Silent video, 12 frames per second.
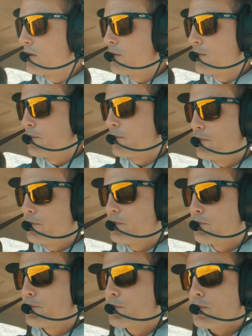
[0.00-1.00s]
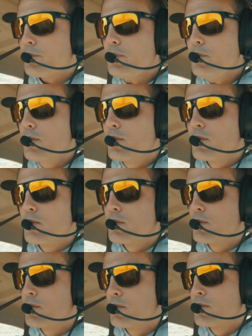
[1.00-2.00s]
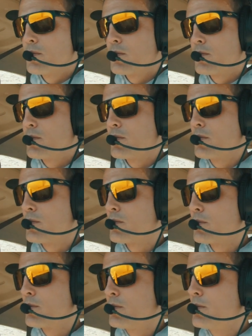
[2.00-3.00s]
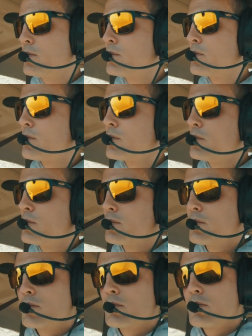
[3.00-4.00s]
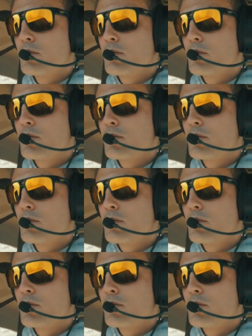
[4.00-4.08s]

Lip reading: [no speech]